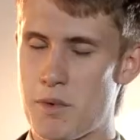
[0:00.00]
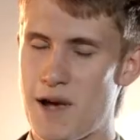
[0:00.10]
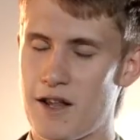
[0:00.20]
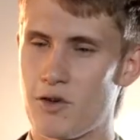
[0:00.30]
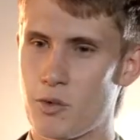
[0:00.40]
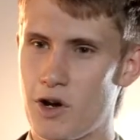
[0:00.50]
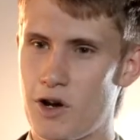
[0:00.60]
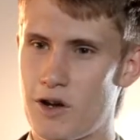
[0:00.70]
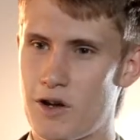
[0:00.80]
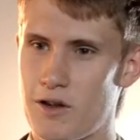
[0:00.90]
you're prepared to
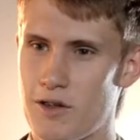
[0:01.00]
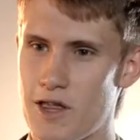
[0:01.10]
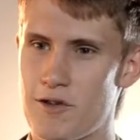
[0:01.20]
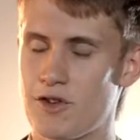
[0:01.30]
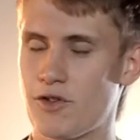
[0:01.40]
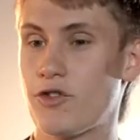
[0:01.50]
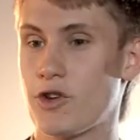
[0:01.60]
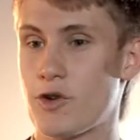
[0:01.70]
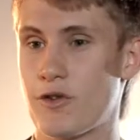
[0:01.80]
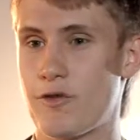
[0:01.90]
work, then the results
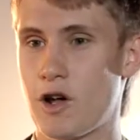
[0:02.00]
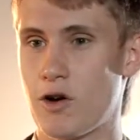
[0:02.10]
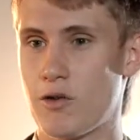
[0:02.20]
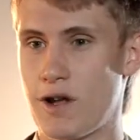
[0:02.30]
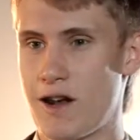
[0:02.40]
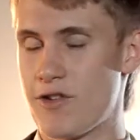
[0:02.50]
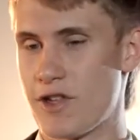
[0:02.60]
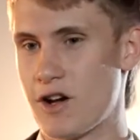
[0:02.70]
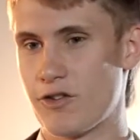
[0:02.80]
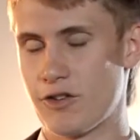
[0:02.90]
are going to follow, and
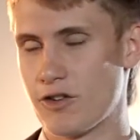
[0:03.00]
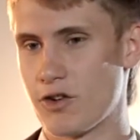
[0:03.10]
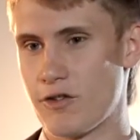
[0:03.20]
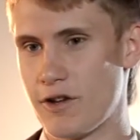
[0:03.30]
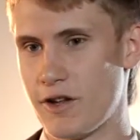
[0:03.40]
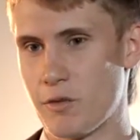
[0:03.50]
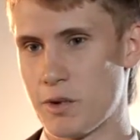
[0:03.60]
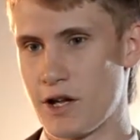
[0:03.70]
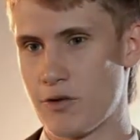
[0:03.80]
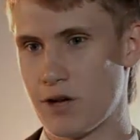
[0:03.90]
everything else is just going to fit into
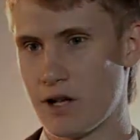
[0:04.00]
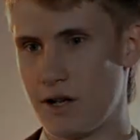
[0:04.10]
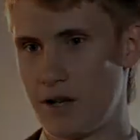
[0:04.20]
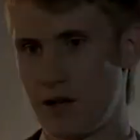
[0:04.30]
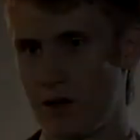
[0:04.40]
place, really.